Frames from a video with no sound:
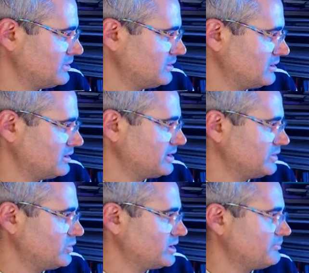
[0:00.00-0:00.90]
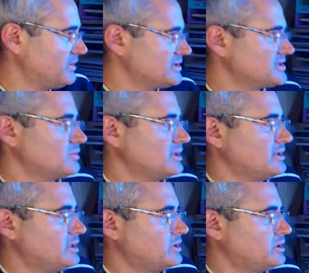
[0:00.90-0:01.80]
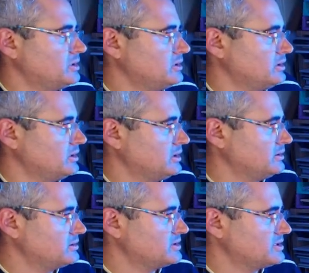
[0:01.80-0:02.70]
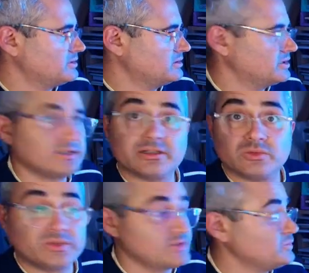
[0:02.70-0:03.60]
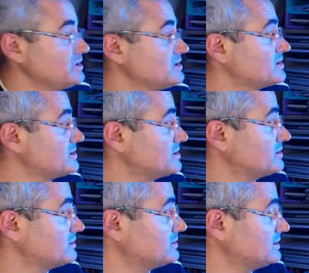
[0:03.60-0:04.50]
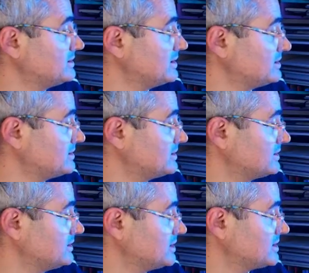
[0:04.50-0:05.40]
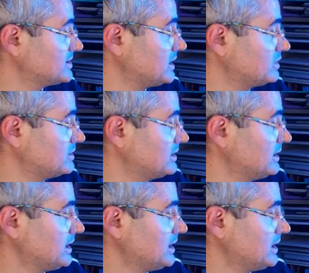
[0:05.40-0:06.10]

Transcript: Okay, we are past 1 hour and you're still here, which means TikTok did not kick us out.